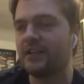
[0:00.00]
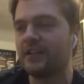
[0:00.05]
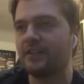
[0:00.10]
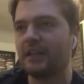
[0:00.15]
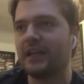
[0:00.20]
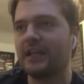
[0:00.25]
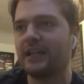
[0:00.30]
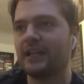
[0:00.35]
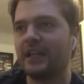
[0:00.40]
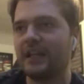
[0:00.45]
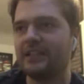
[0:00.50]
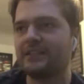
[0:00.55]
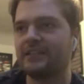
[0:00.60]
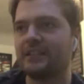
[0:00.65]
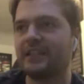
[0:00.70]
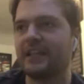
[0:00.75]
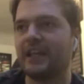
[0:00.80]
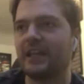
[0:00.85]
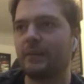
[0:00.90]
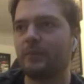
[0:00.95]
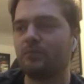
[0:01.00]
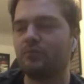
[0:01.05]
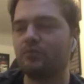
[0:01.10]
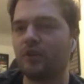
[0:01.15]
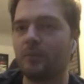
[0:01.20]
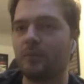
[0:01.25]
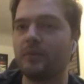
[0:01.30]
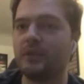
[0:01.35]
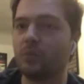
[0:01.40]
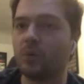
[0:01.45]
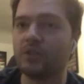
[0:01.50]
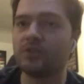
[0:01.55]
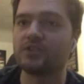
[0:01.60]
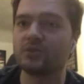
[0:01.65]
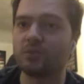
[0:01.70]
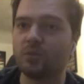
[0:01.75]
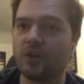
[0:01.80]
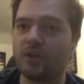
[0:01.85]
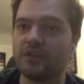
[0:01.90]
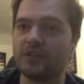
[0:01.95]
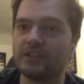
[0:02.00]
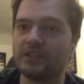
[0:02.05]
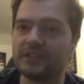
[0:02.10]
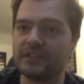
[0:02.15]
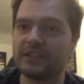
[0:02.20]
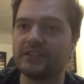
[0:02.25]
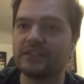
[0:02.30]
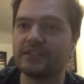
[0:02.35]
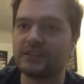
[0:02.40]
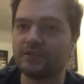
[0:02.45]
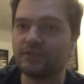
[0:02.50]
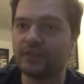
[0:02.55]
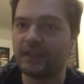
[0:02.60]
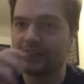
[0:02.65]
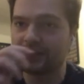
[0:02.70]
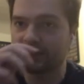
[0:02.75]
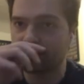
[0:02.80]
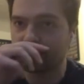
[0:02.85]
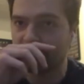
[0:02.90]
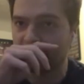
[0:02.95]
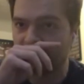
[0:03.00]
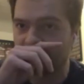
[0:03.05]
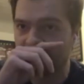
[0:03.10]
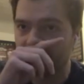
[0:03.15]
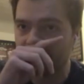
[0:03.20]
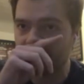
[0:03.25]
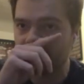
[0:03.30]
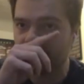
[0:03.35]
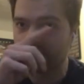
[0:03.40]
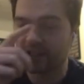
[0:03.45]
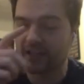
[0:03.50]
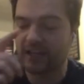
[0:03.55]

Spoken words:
that Leicester game probably was the one that sealed his fate, to be honest.